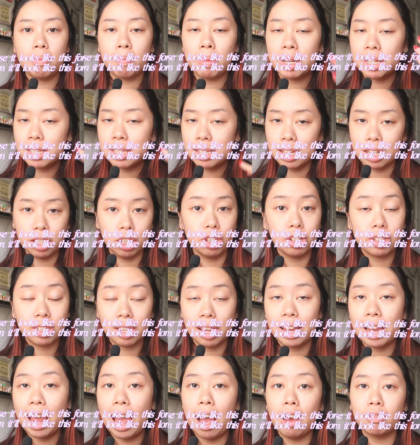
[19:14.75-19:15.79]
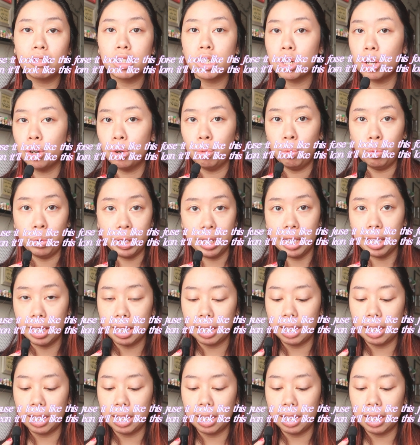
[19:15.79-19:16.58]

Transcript: my skin looks like after a week.